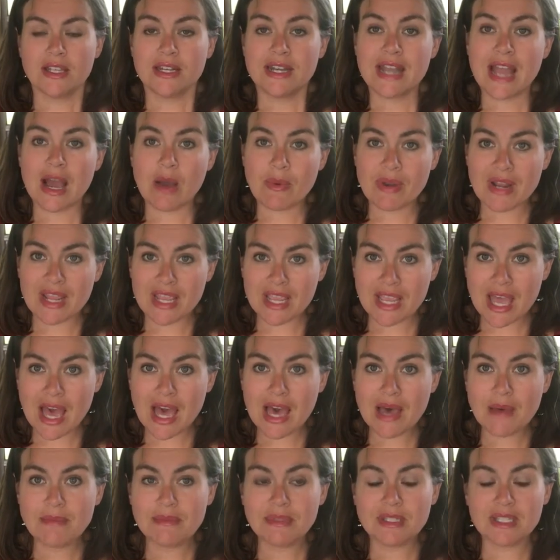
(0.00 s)
Now, when it
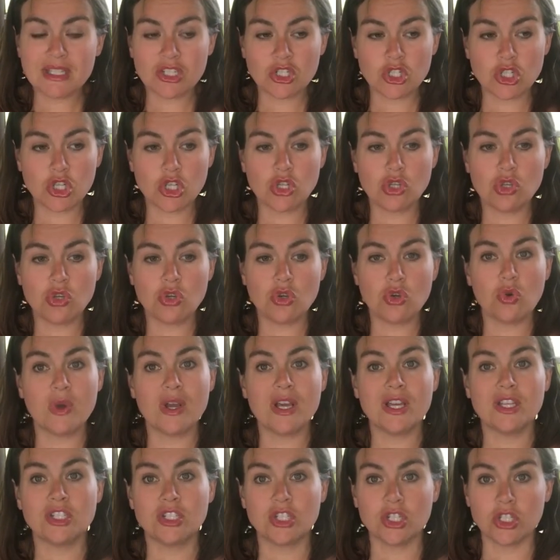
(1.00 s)
comes
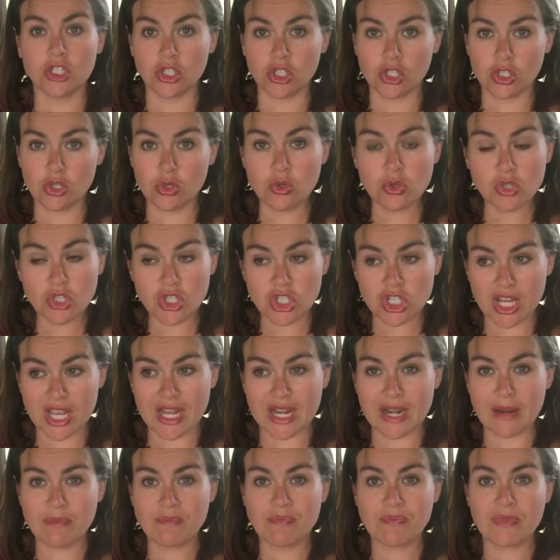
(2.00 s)
to
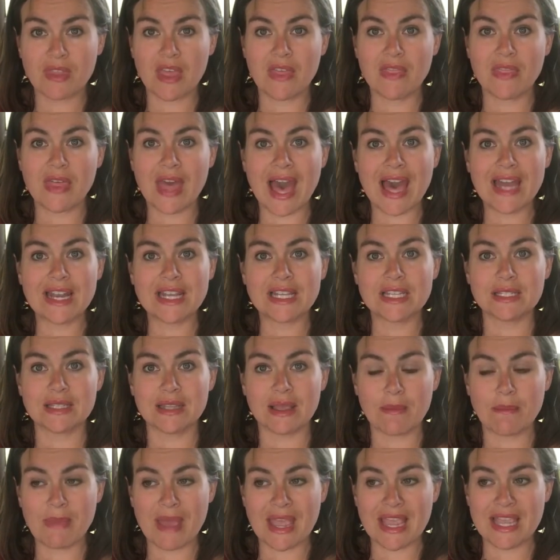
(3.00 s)
dilution, that is
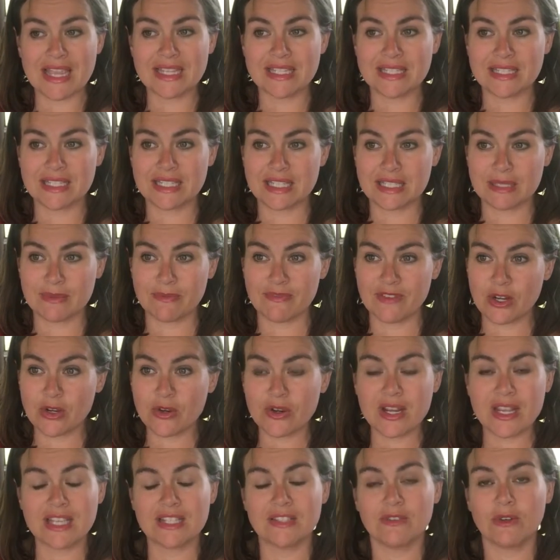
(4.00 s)
it's
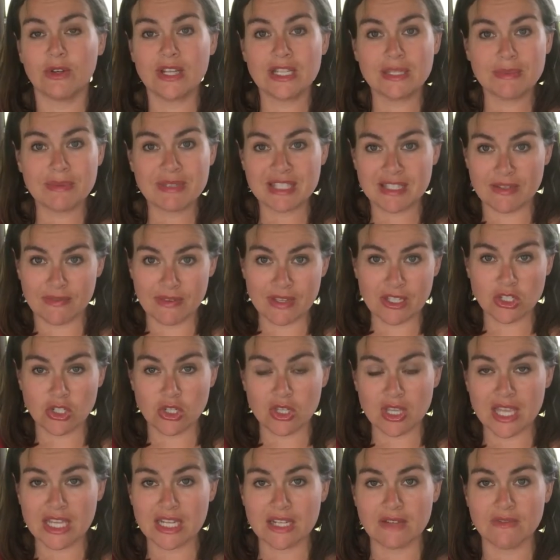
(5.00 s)
very specific
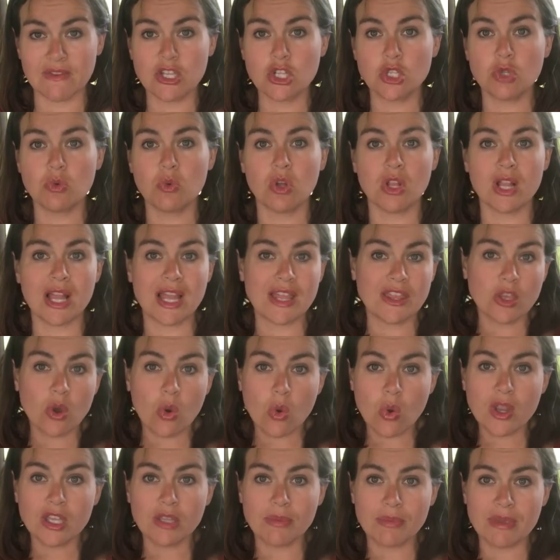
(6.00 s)
to the individual and the
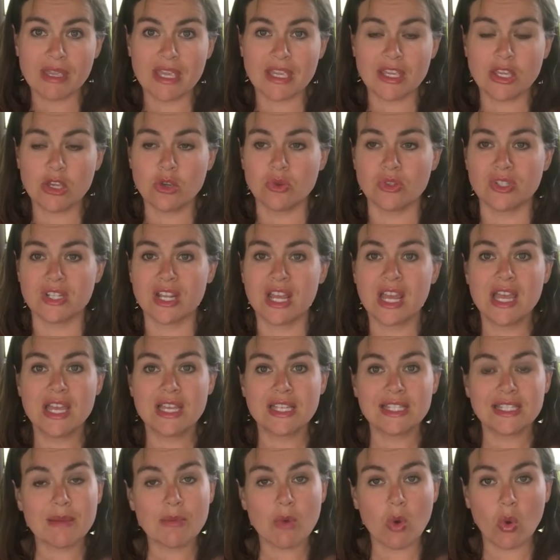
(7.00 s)
oil being used.
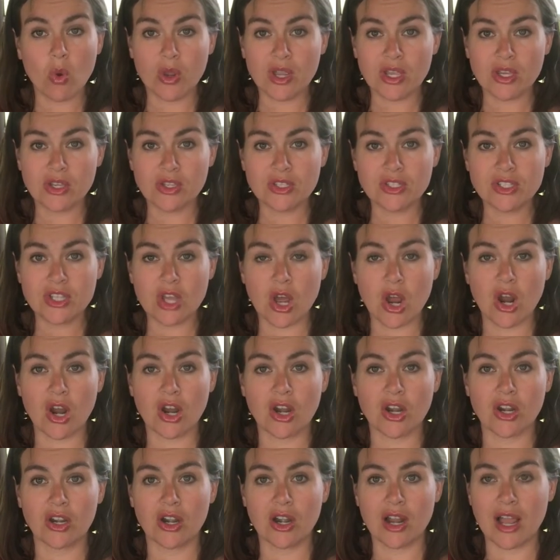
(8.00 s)
Some oils
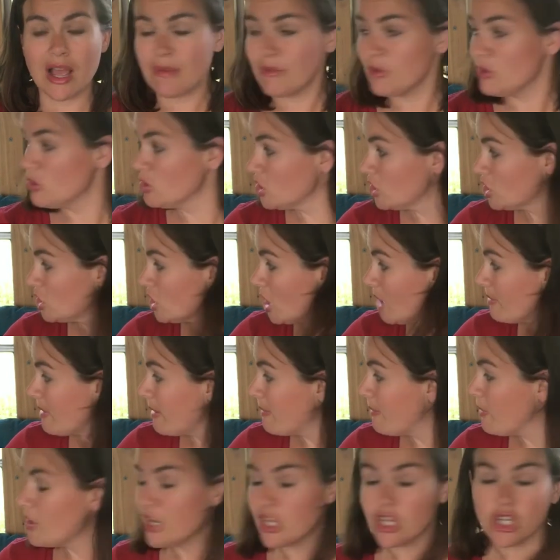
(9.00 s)
are, you just saw
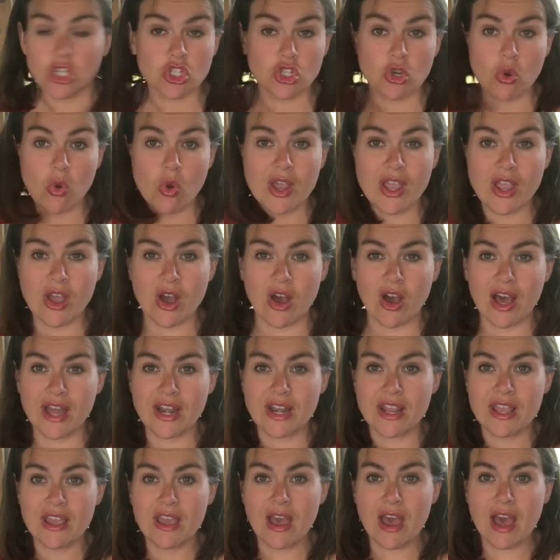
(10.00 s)
me putting Joy
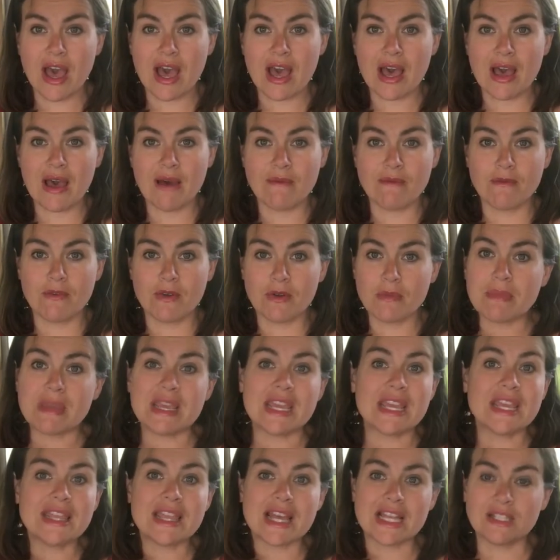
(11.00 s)
on. For
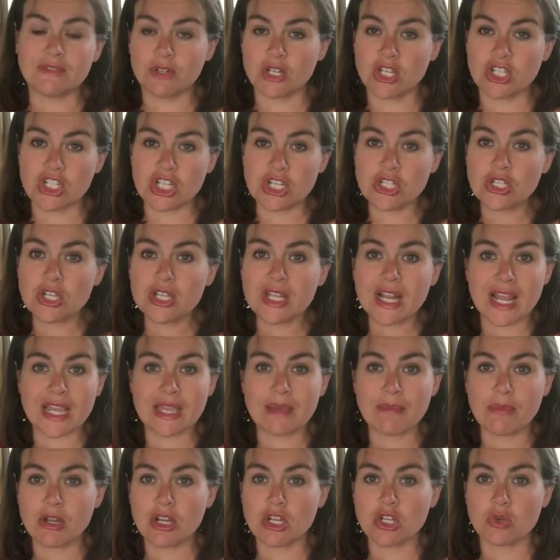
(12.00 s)
me, that's very gentle, and I
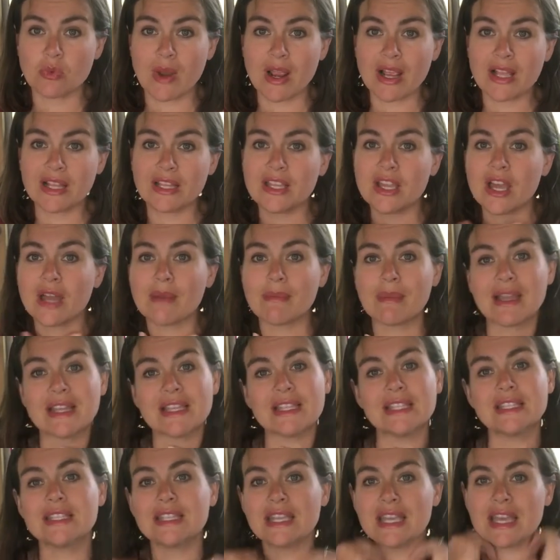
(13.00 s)
can put it directly on my
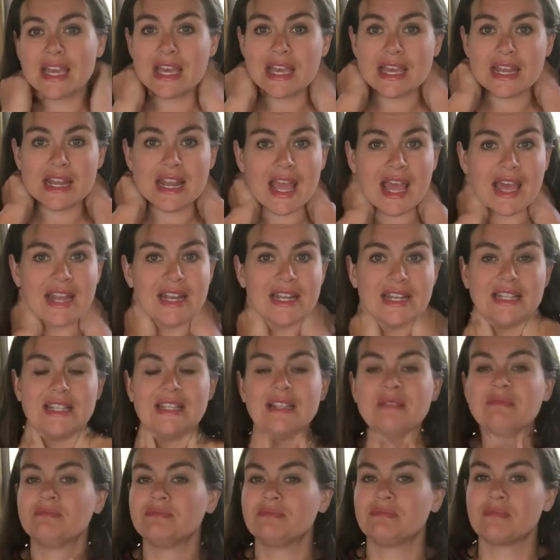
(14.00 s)
skin, and
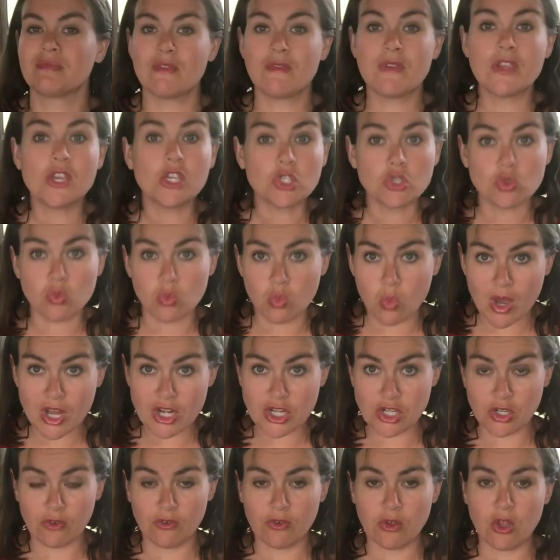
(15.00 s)
it feels
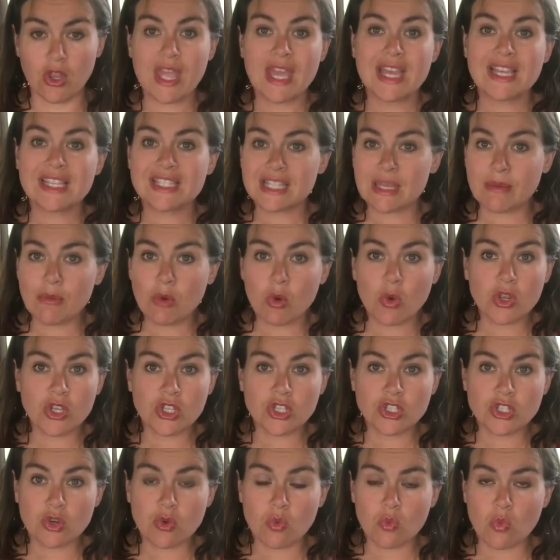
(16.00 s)
wonderful. Some
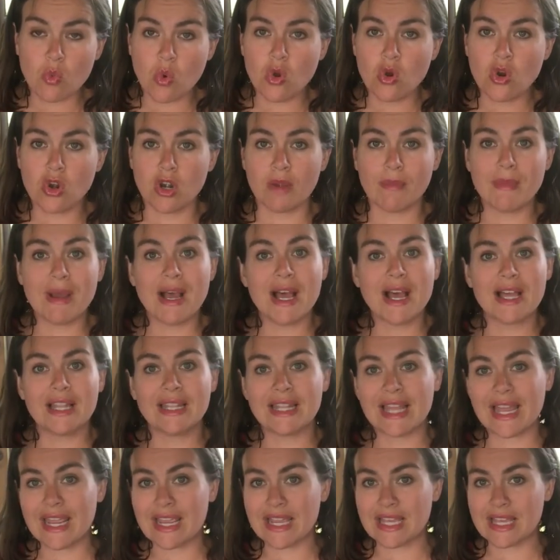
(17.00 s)
oils are warm,
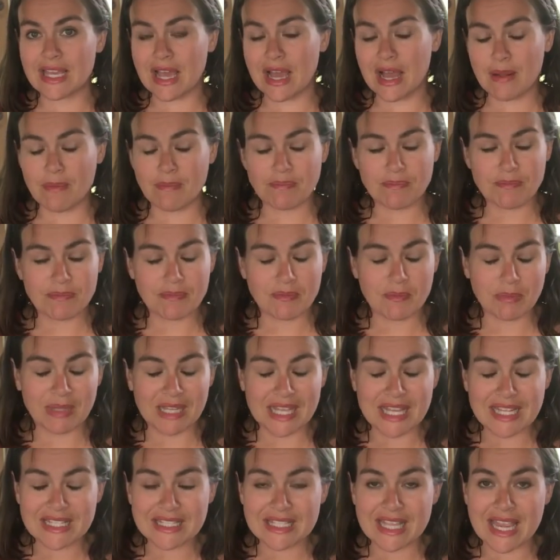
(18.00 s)
like
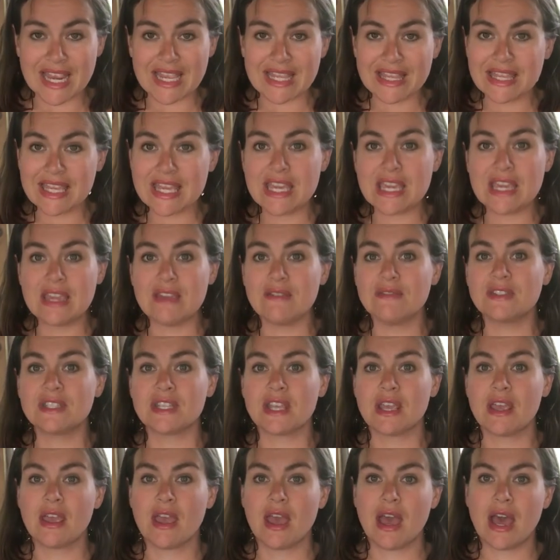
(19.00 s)
blends like
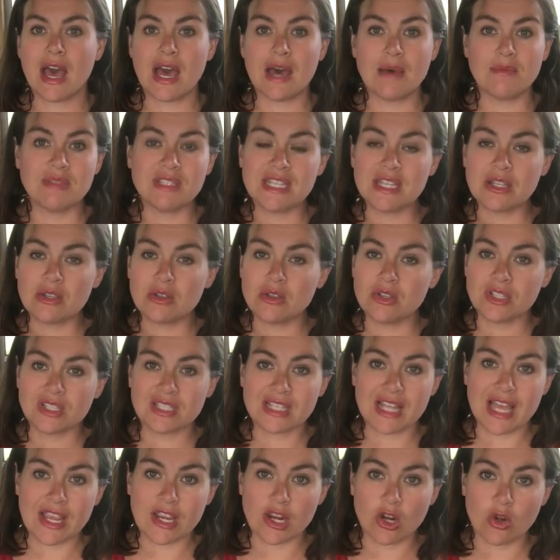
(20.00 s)
Thieves,
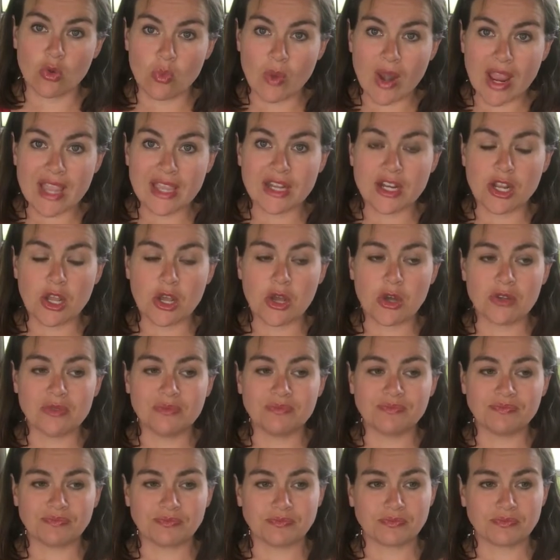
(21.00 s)
singles like Oregano.